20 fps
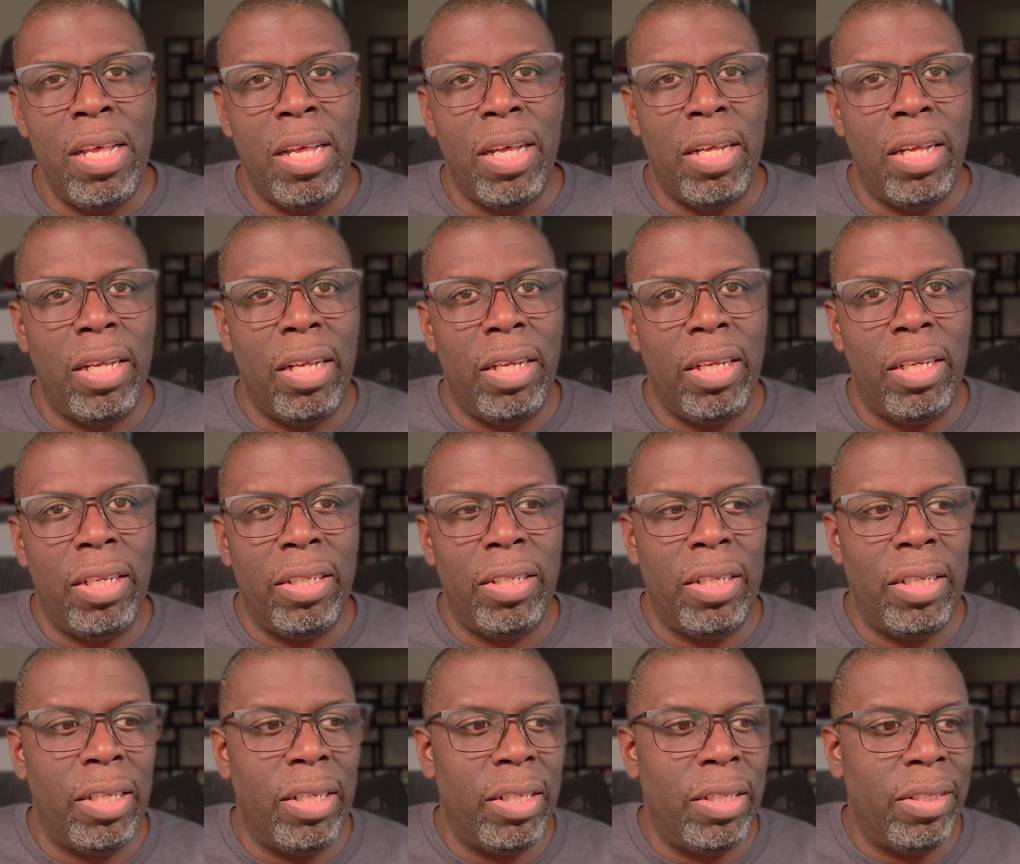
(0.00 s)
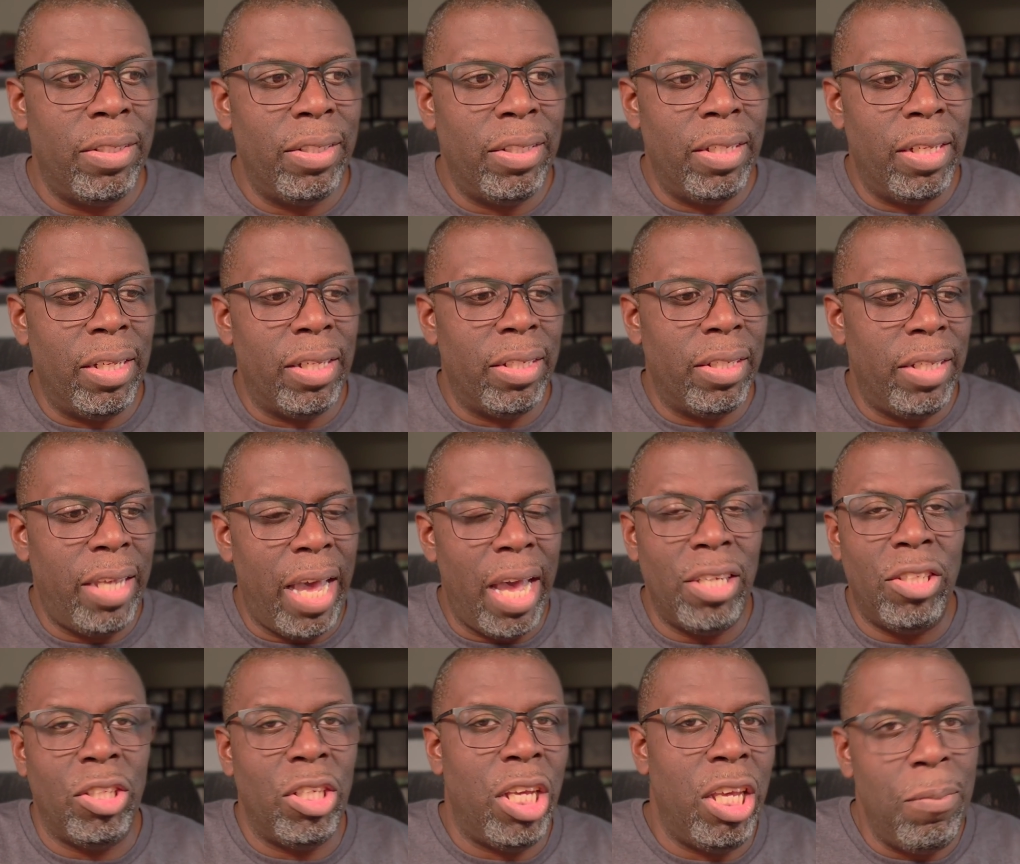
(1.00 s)
a
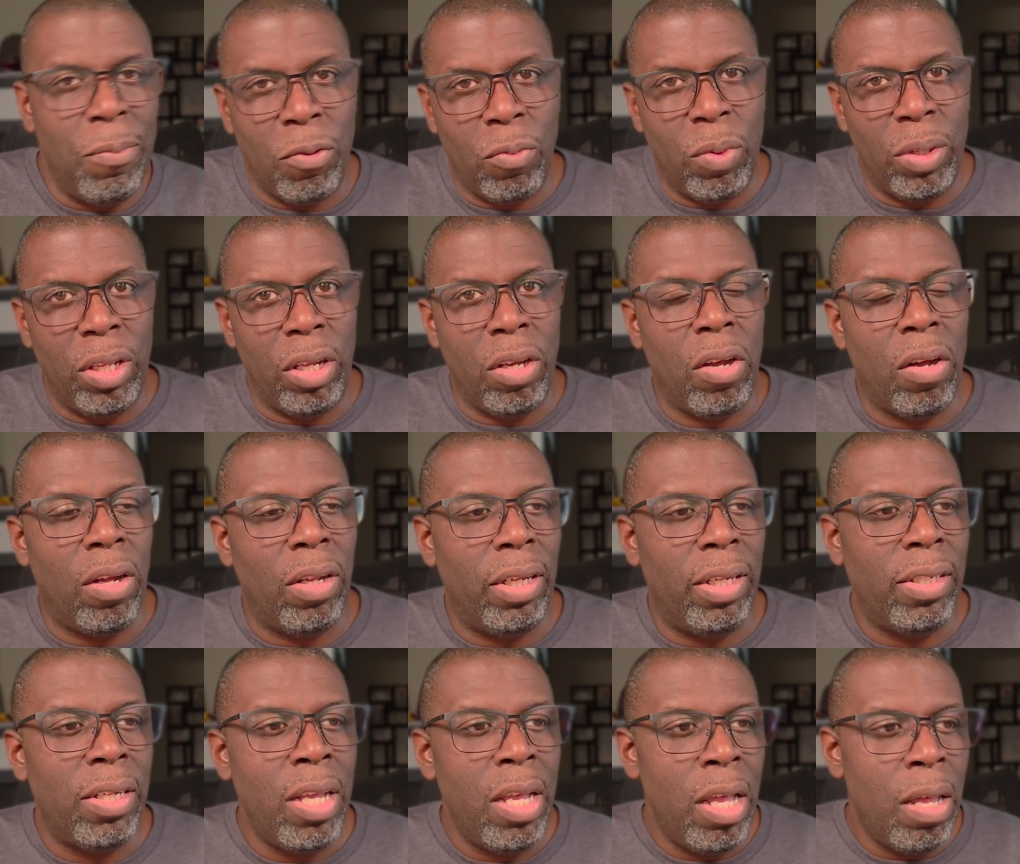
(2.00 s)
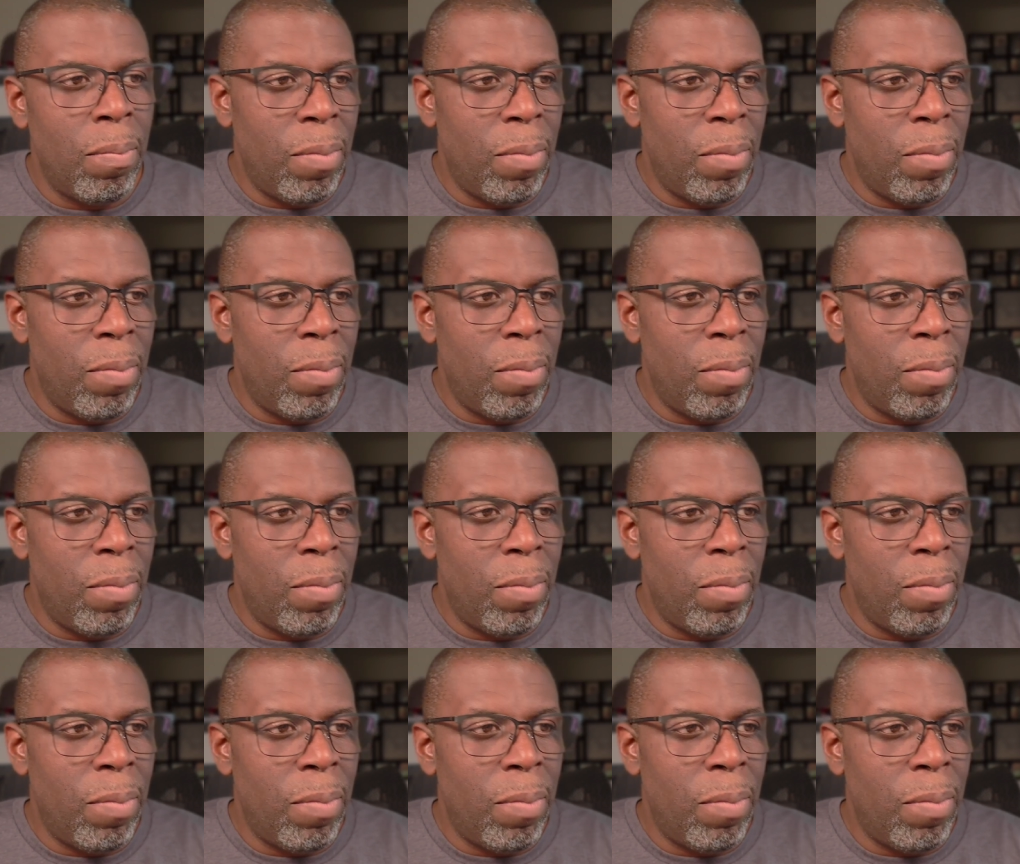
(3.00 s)
cash and keep is what they call it.